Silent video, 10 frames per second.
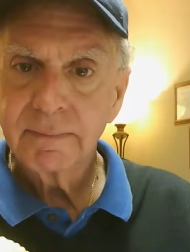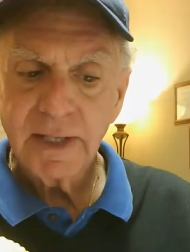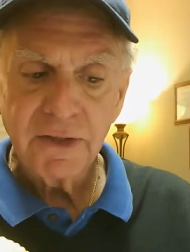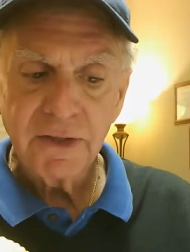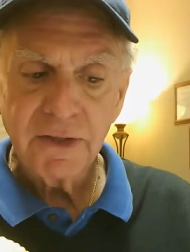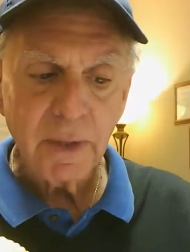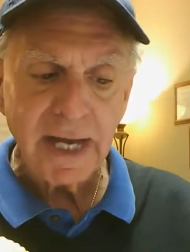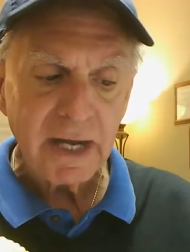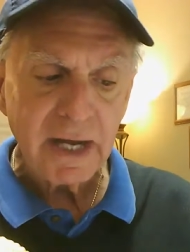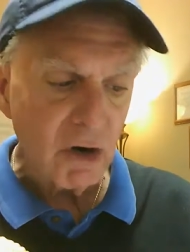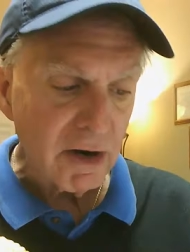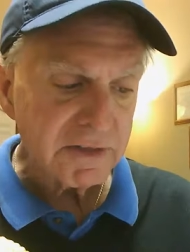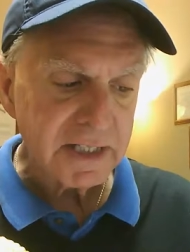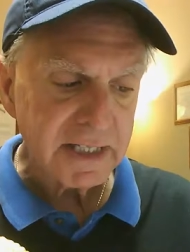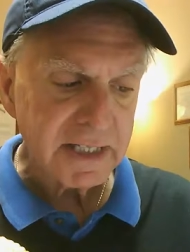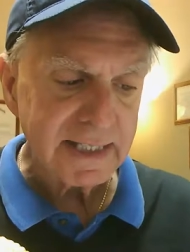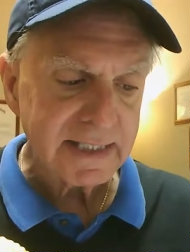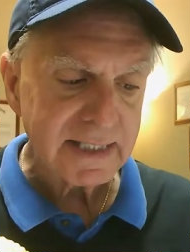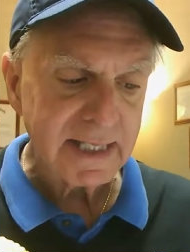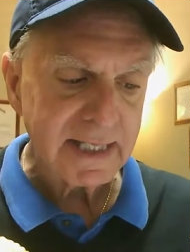and they're going out harvesting
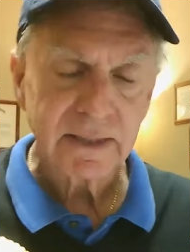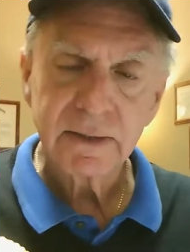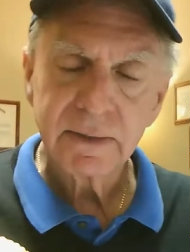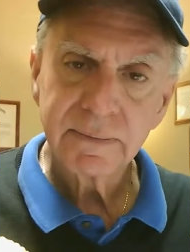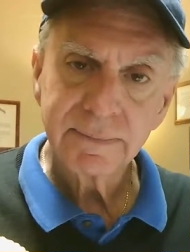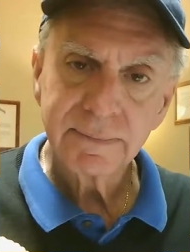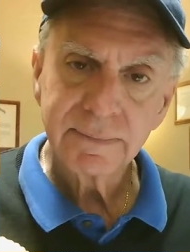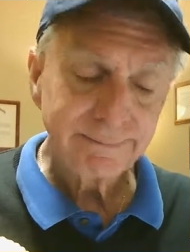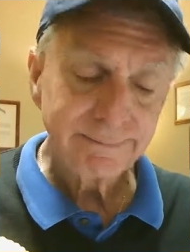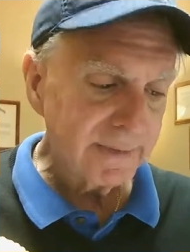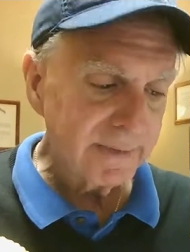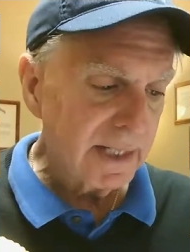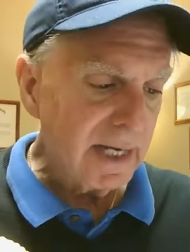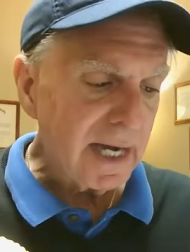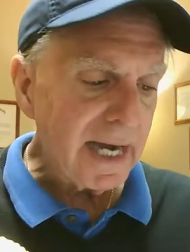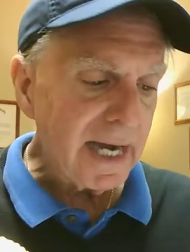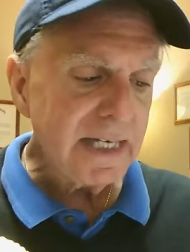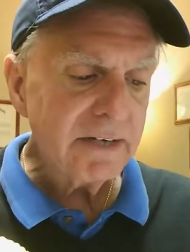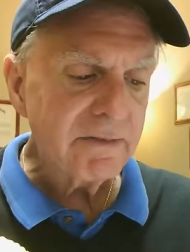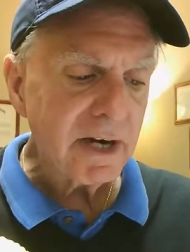these things,
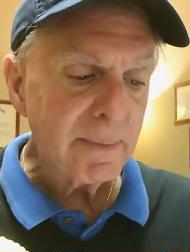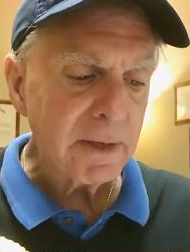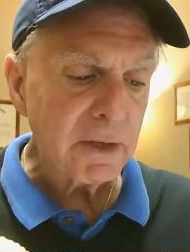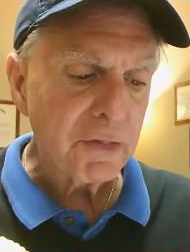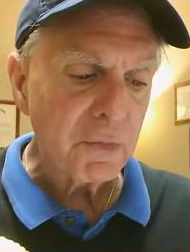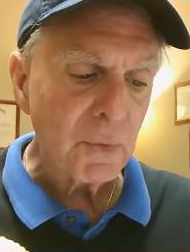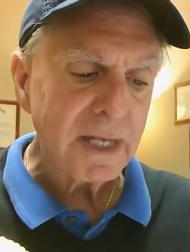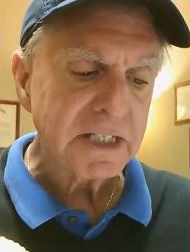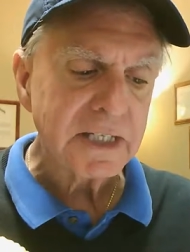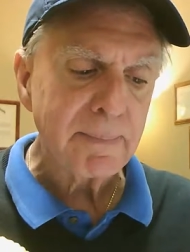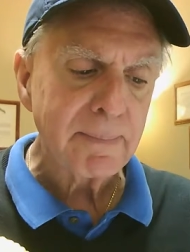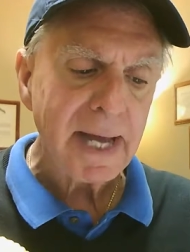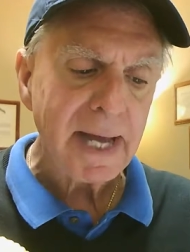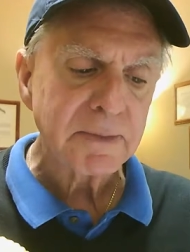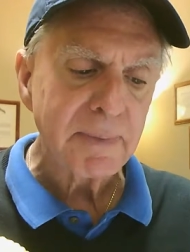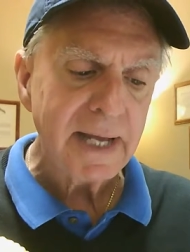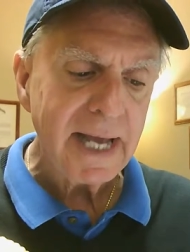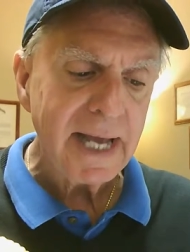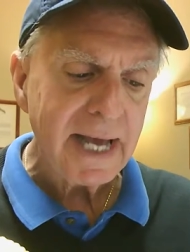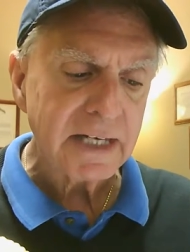heightened environmental threats to bats may
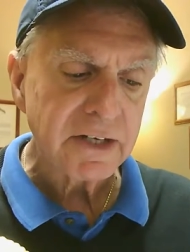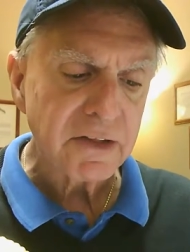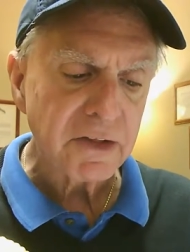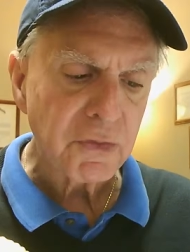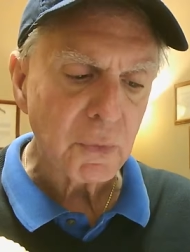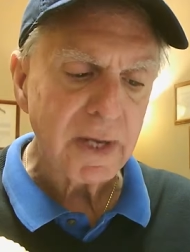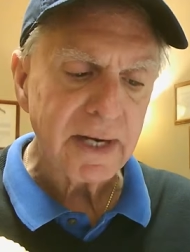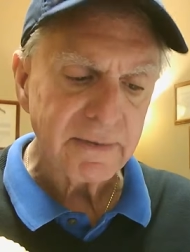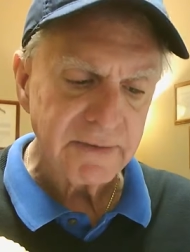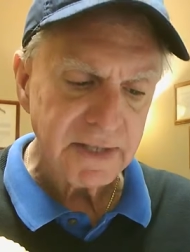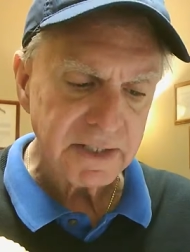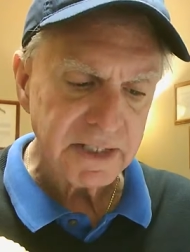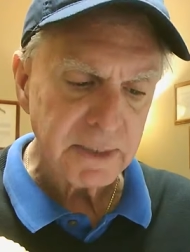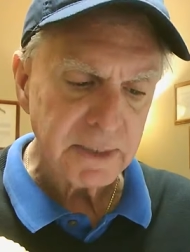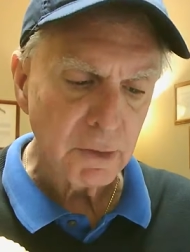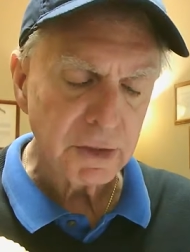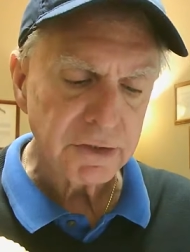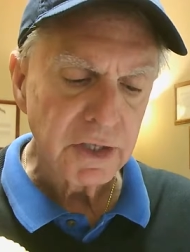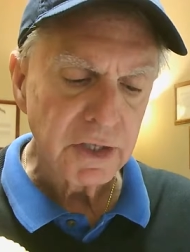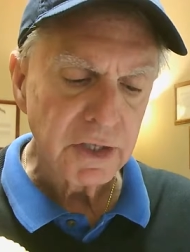add to the threat of this, said
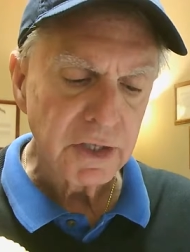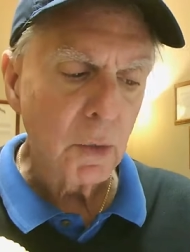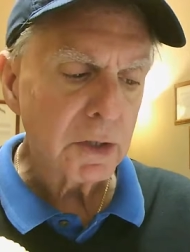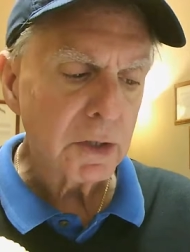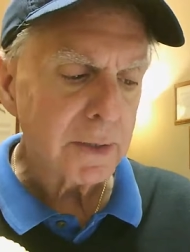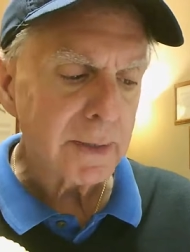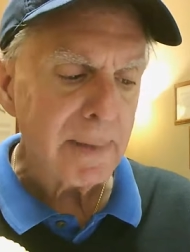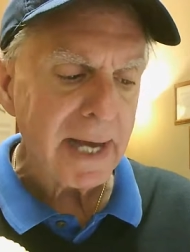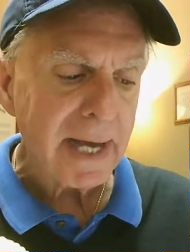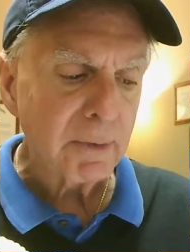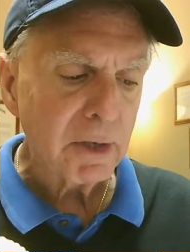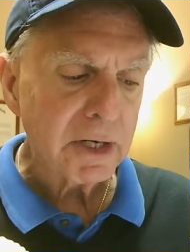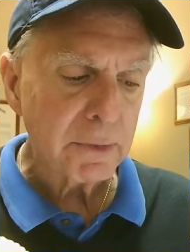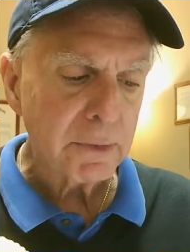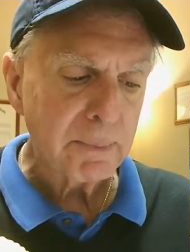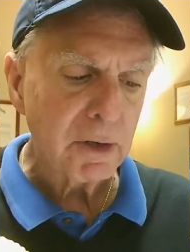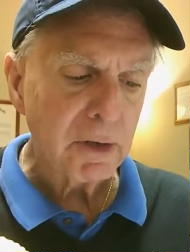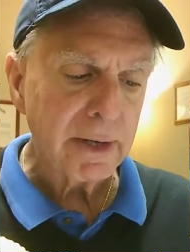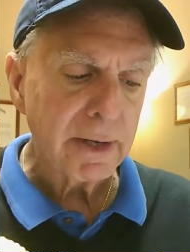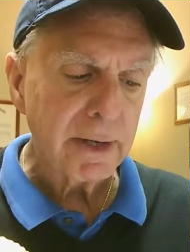Brooks, who works with a bat monitoring
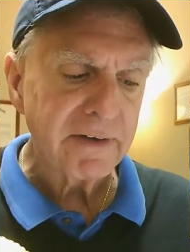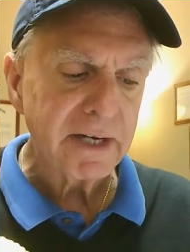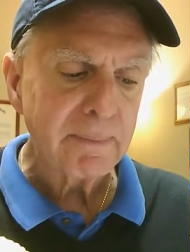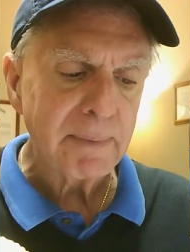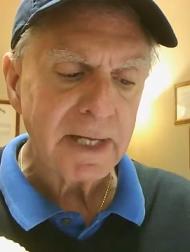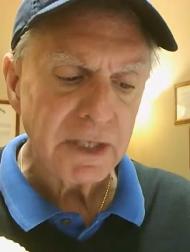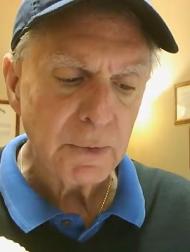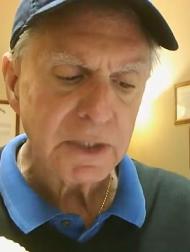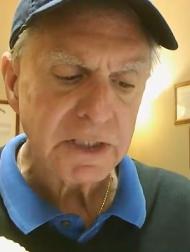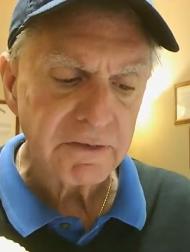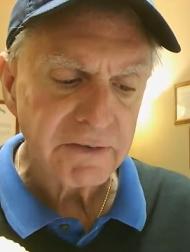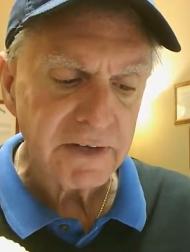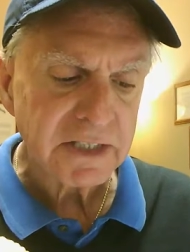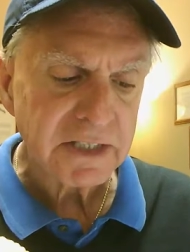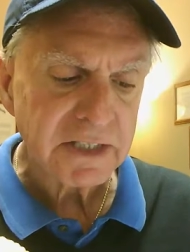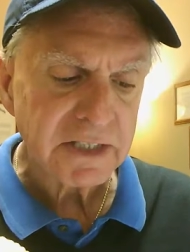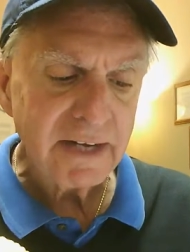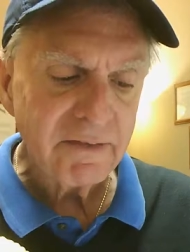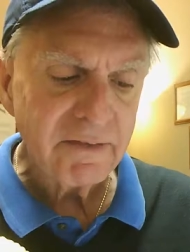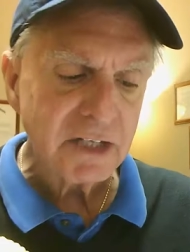program funded by the U.S. Defense
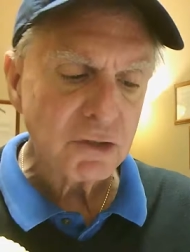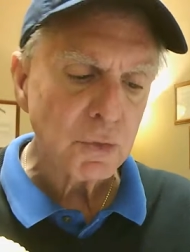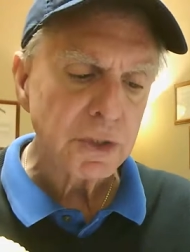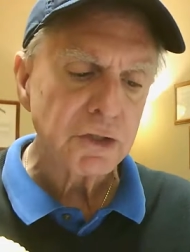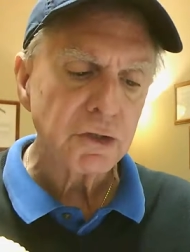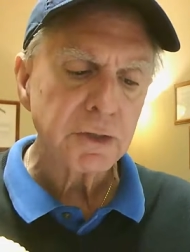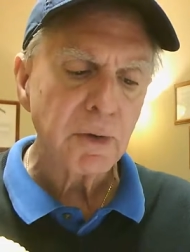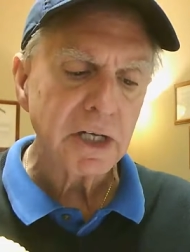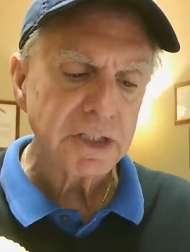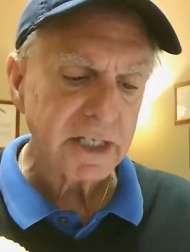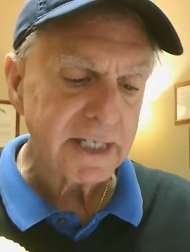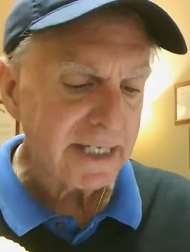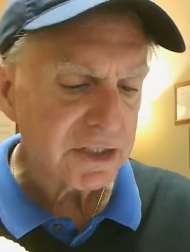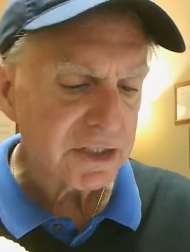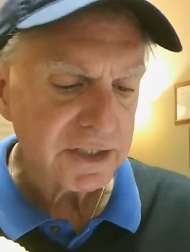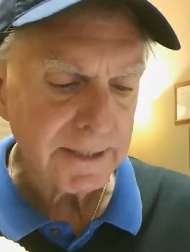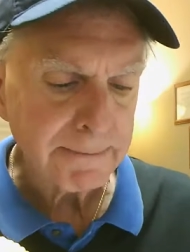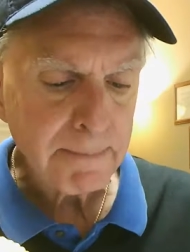Advanced Research Project Agency.